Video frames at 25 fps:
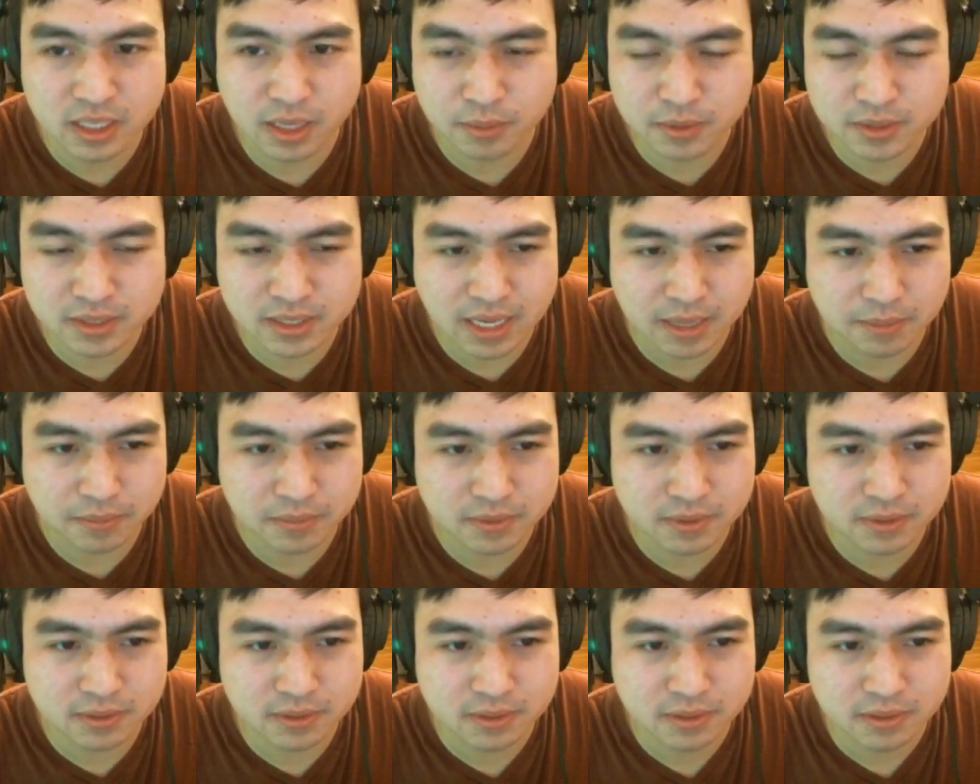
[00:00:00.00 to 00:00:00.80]

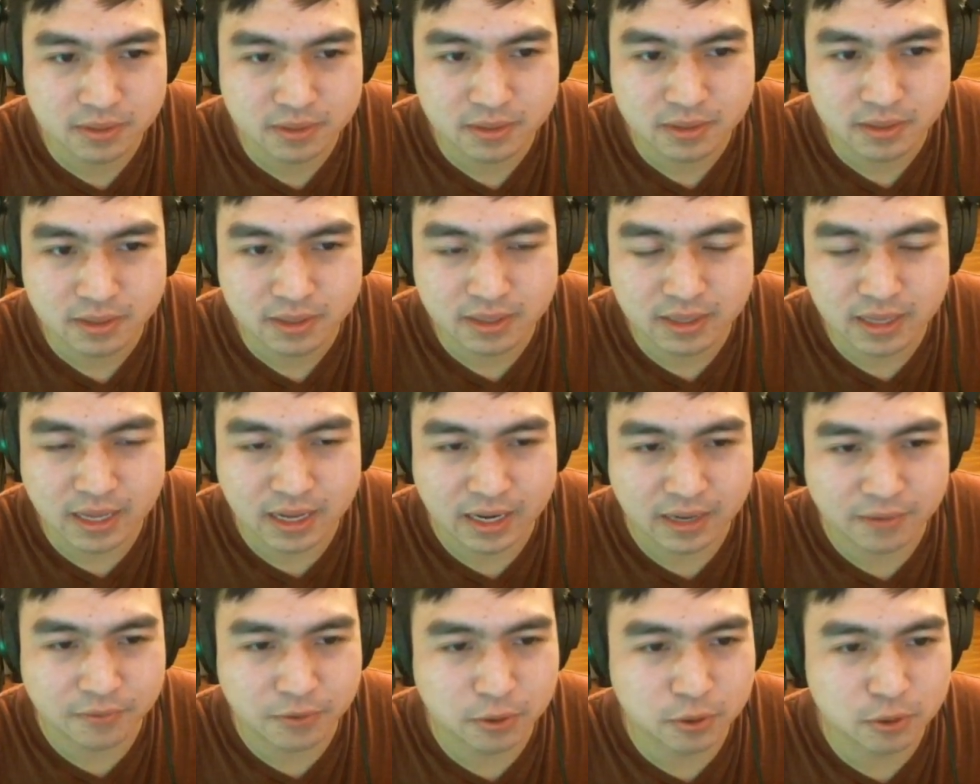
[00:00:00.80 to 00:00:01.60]
steps
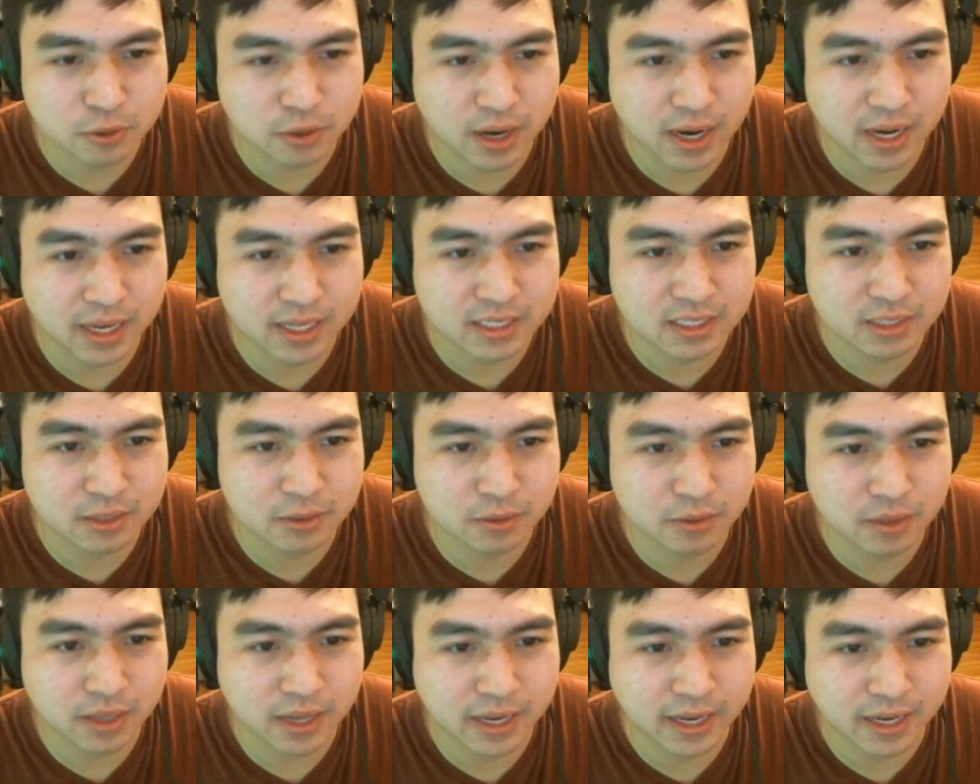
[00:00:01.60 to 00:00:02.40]
that if you try
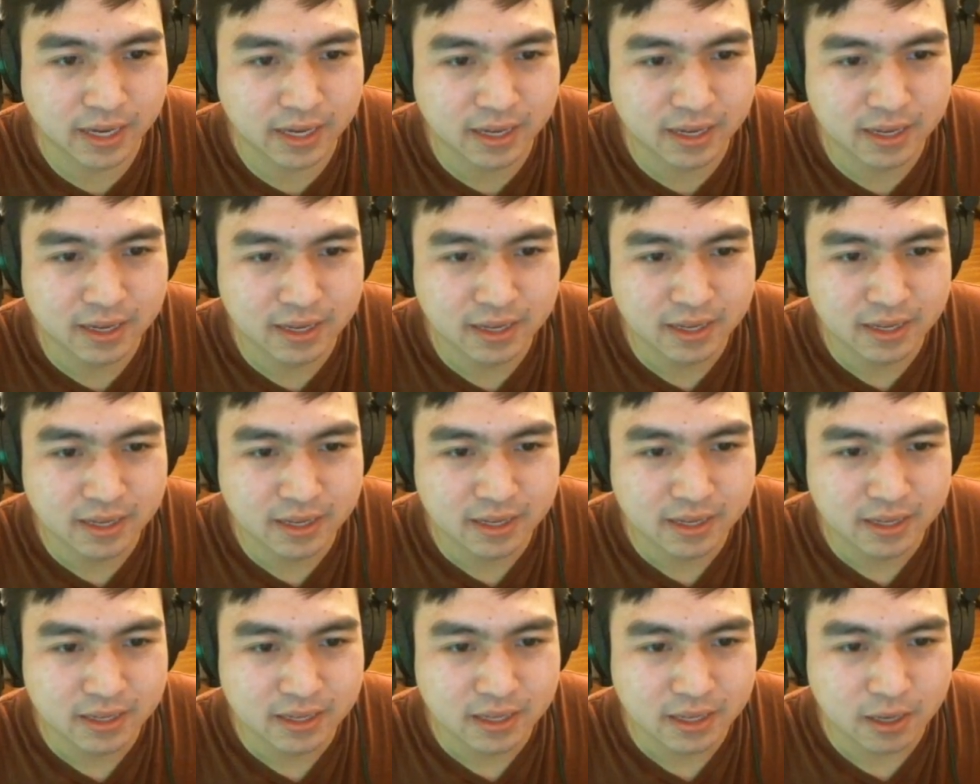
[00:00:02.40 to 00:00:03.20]
to like
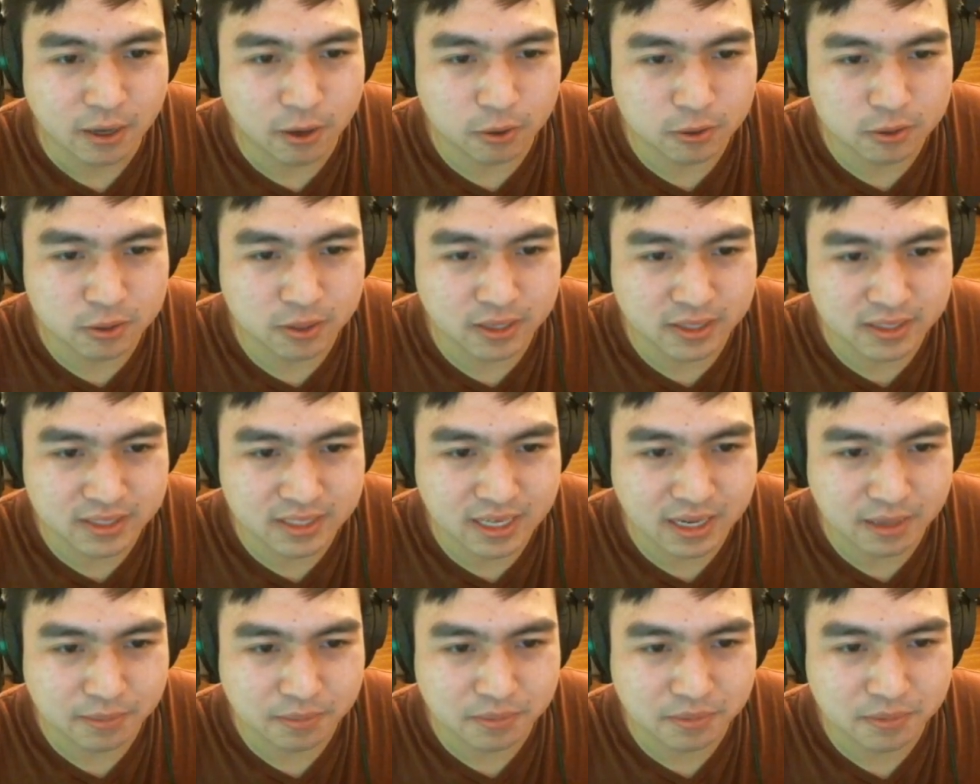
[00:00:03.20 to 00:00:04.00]
alternate
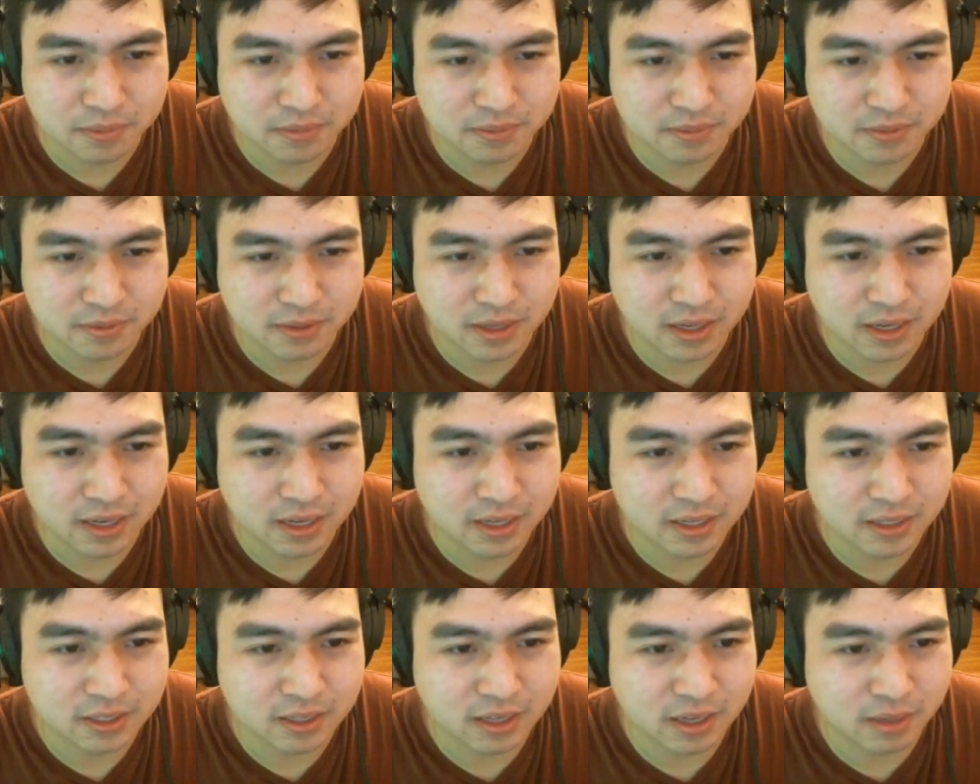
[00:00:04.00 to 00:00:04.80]
step,
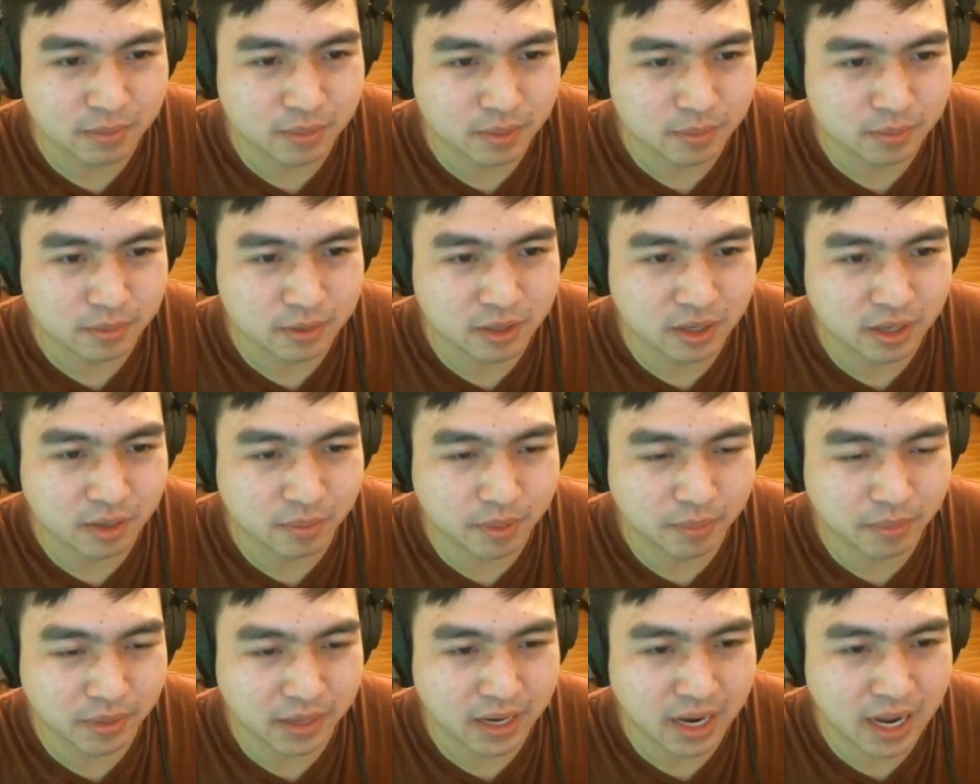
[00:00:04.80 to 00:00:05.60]
you're gonna
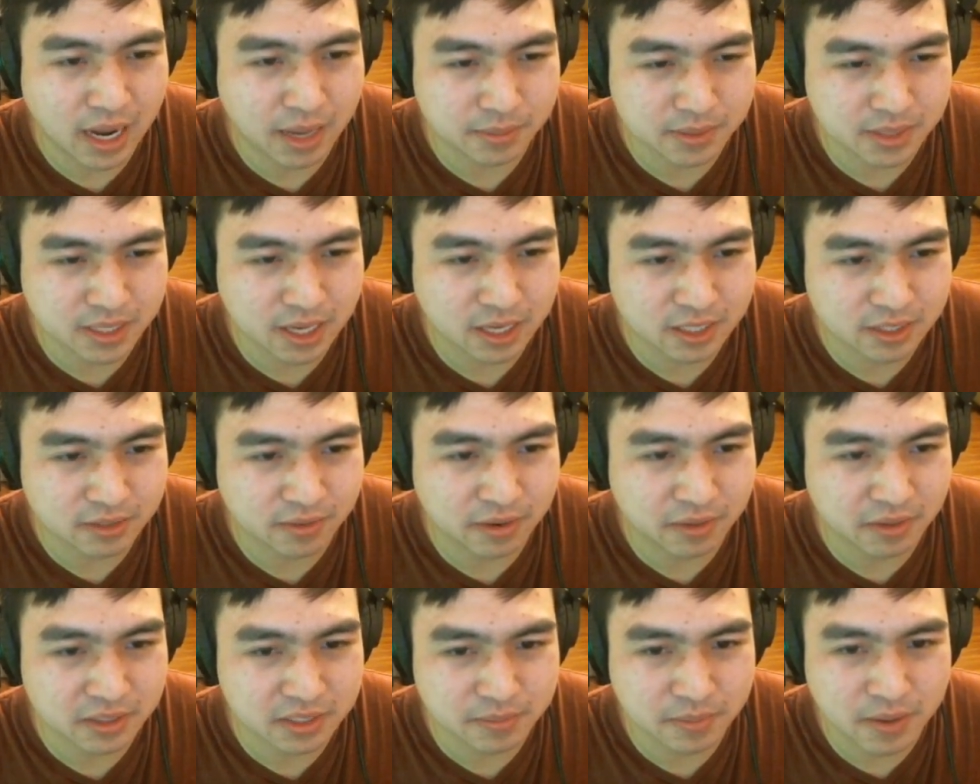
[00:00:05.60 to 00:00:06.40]
be playing hopscotch
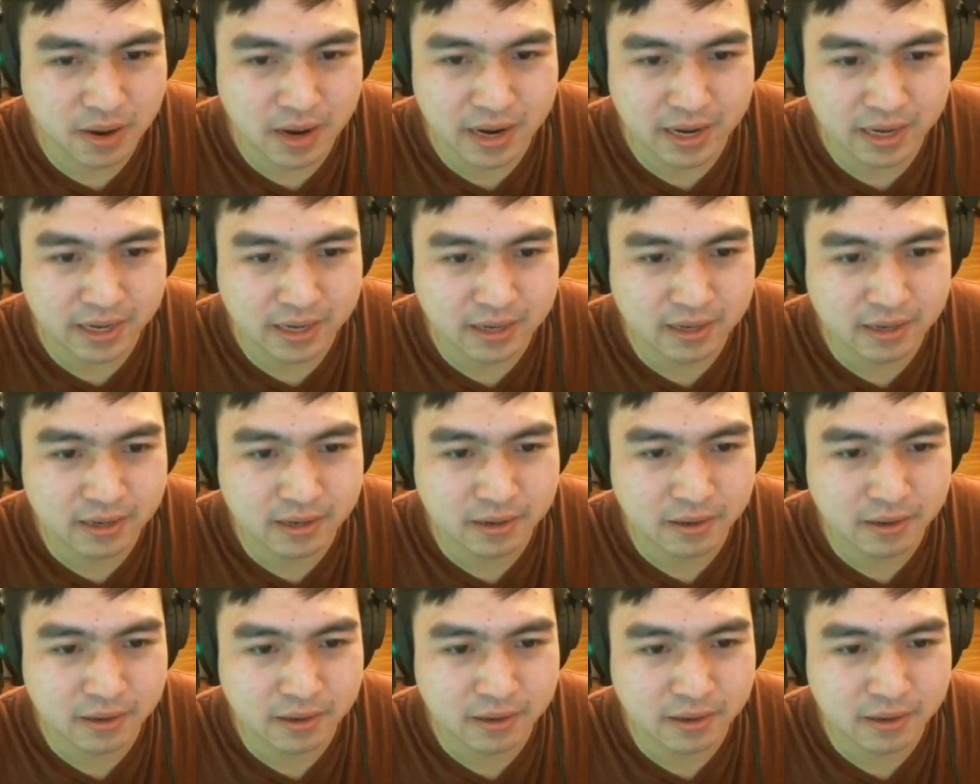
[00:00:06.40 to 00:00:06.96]
around this mine.